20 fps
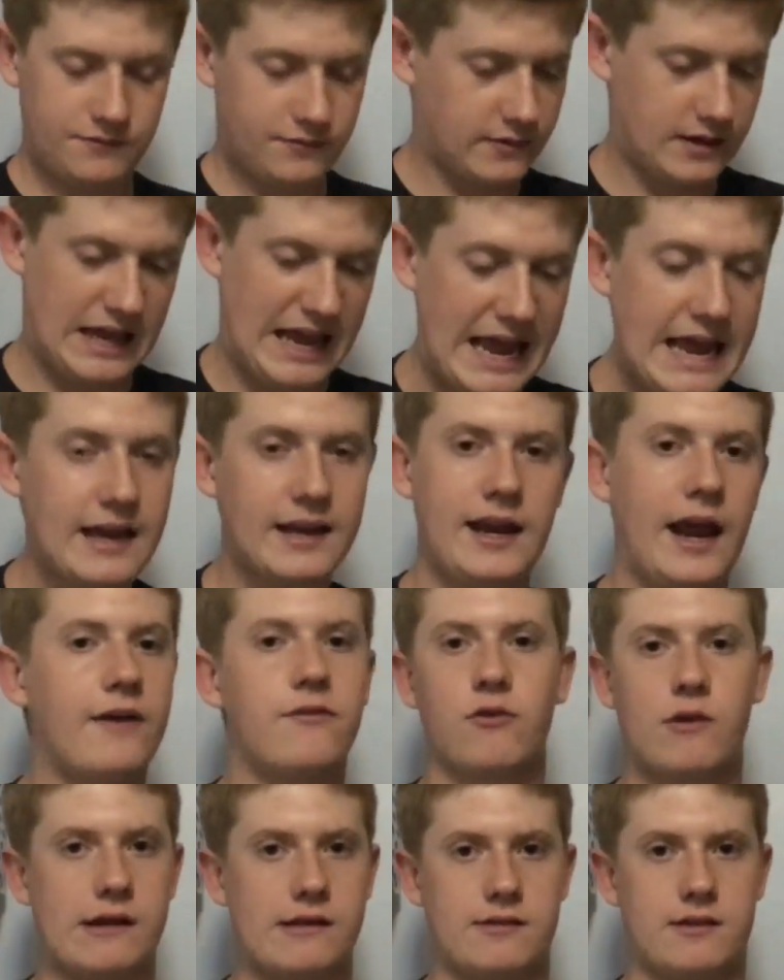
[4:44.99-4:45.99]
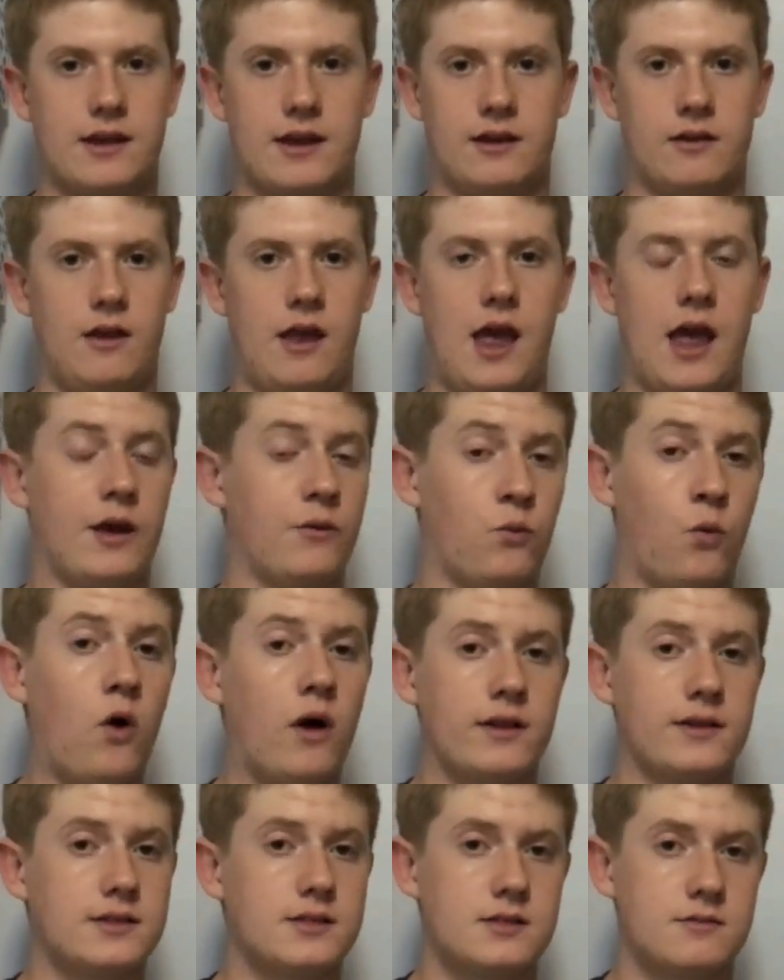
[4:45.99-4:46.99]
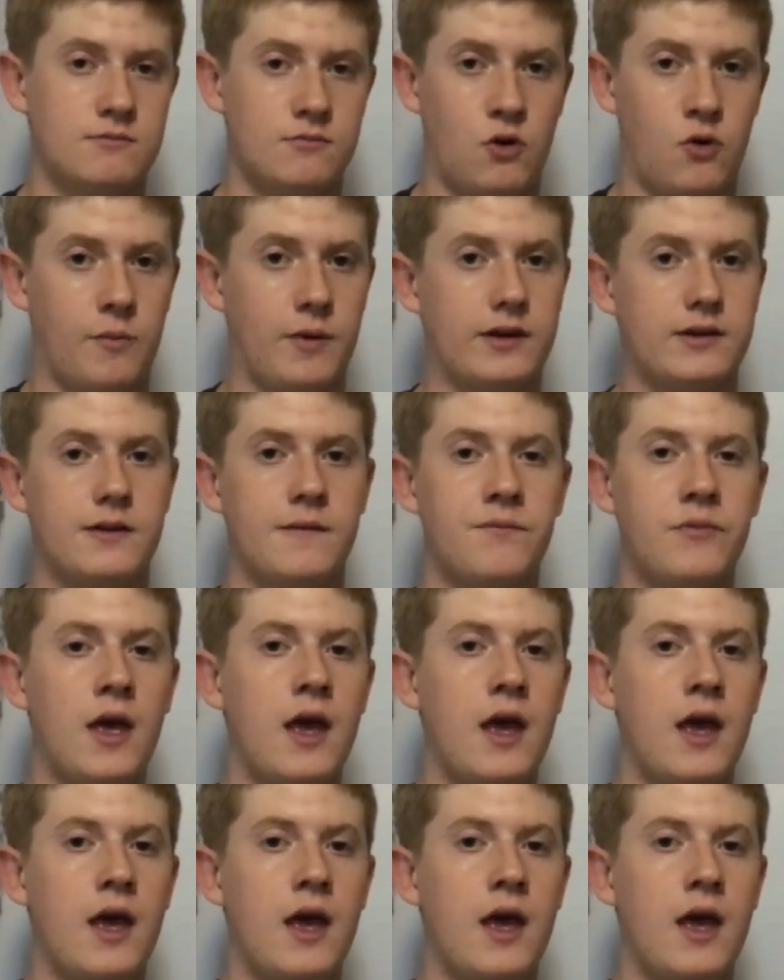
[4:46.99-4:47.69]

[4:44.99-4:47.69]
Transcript: hit everything at once moment.